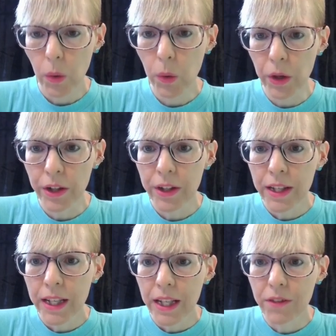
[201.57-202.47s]
Or,
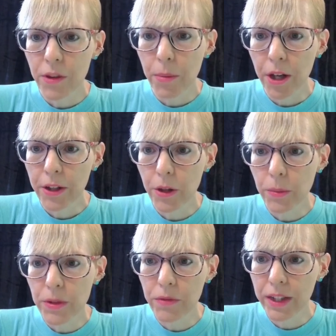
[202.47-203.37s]
if the barcode
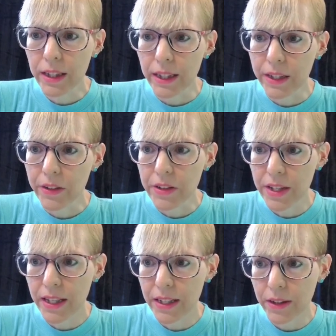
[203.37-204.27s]
was wrinkly or
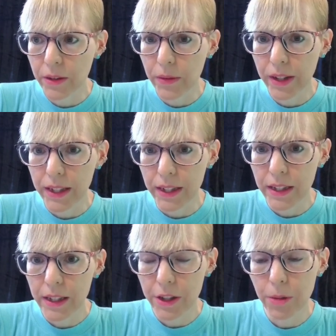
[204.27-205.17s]
scanned in low
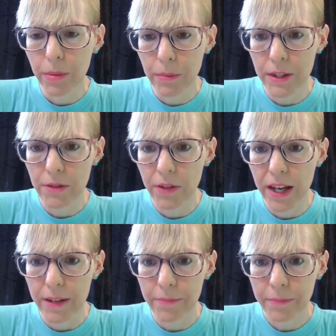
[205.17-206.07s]
lighting, it could be
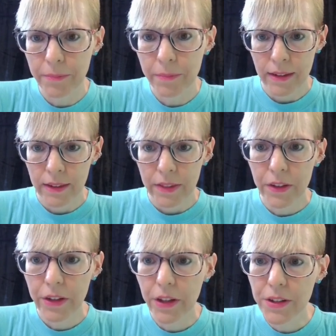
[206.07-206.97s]
misread.
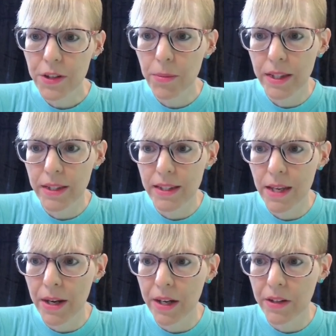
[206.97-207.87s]
There could also be the
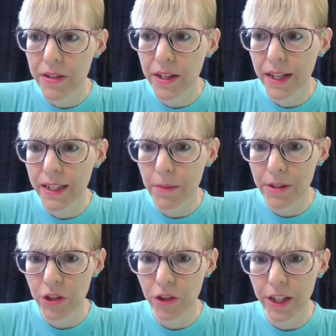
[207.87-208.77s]
same errors that I
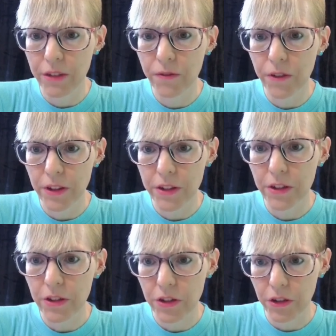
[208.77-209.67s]
demonstrated for the
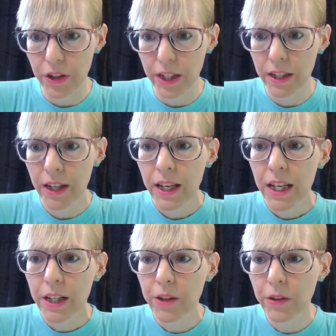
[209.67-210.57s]
search screen,
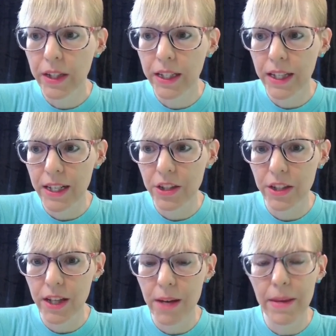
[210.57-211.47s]
including
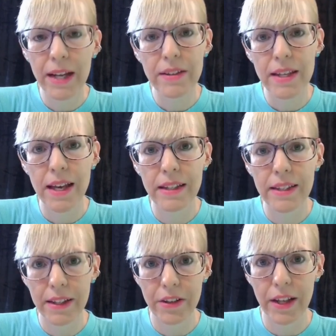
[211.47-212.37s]
connection timeouts and
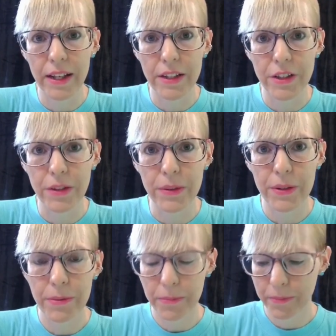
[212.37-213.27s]
internet
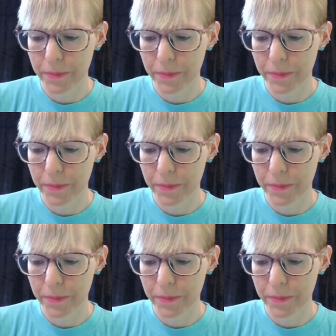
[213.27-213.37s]
issues.